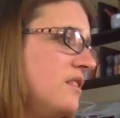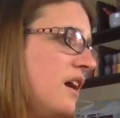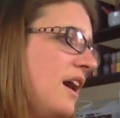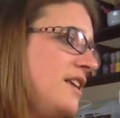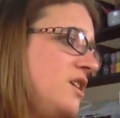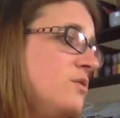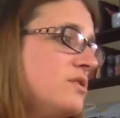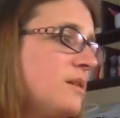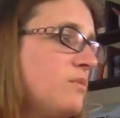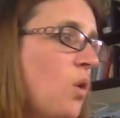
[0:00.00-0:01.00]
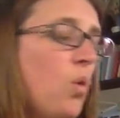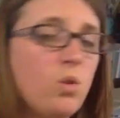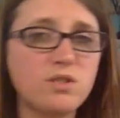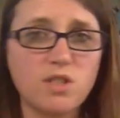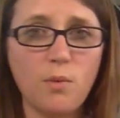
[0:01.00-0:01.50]
I used up the
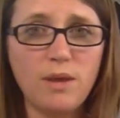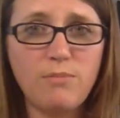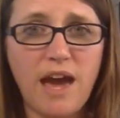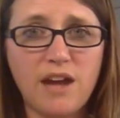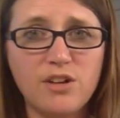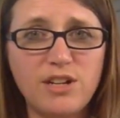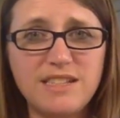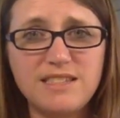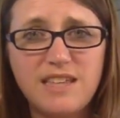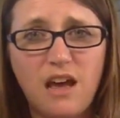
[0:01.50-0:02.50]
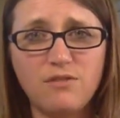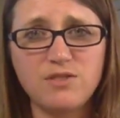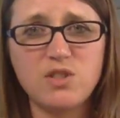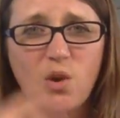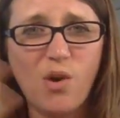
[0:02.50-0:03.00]
whole sewing pattern itself,
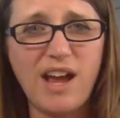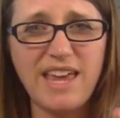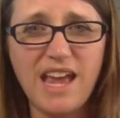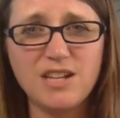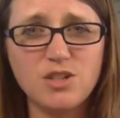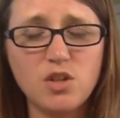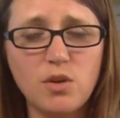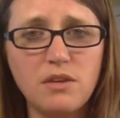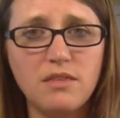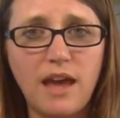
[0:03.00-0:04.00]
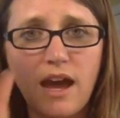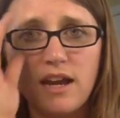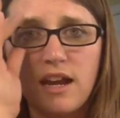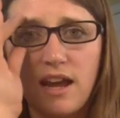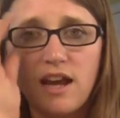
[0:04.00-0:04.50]
so I can't show you
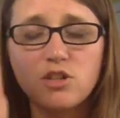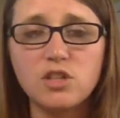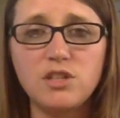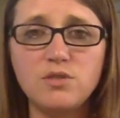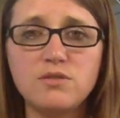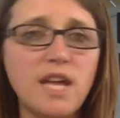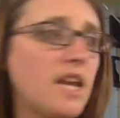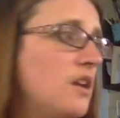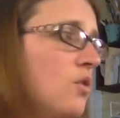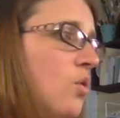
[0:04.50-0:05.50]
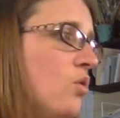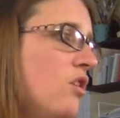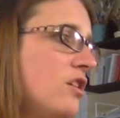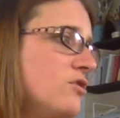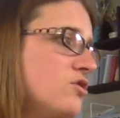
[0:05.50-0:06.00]
that. I actually used that in a whole
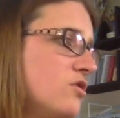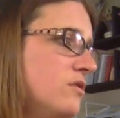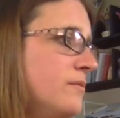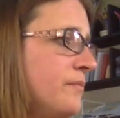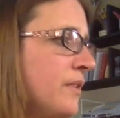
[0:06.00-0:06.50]
art journal.